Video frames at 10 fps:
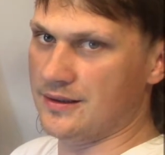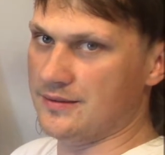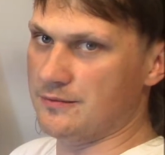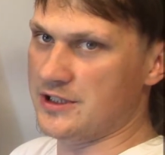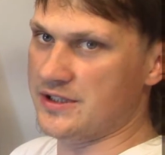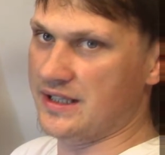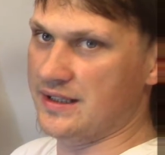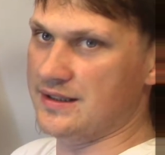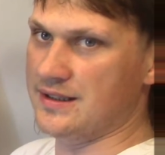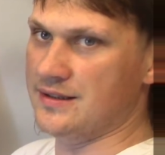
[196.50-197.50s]
which I
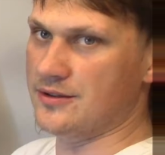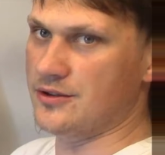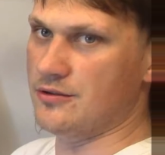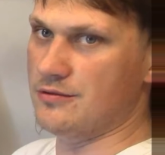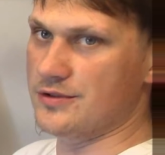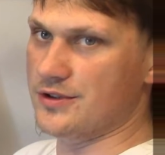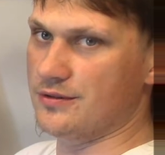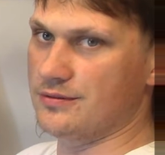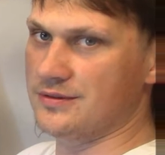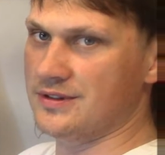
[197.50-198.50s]
didn't do, so
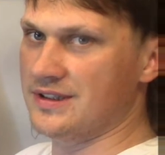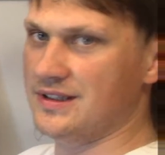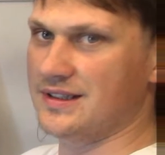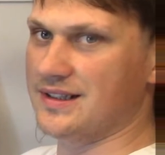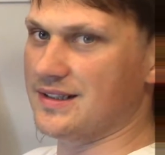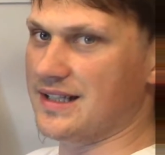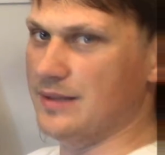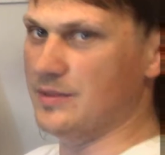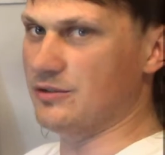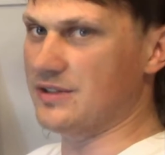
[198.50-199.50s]
it
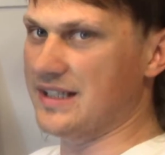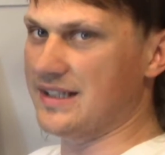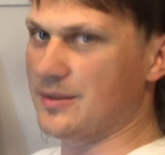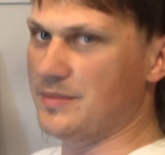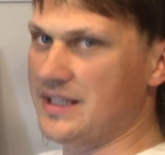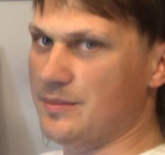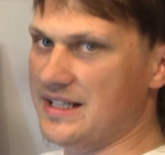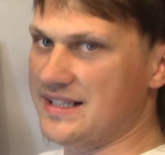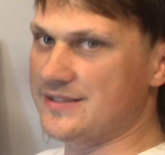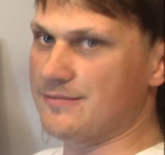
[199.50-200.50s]
came out like a
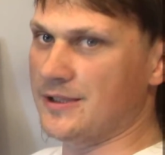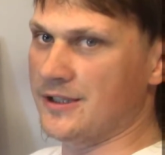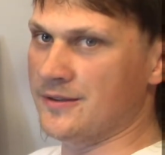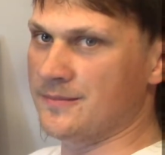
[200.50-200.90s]
minimalist one.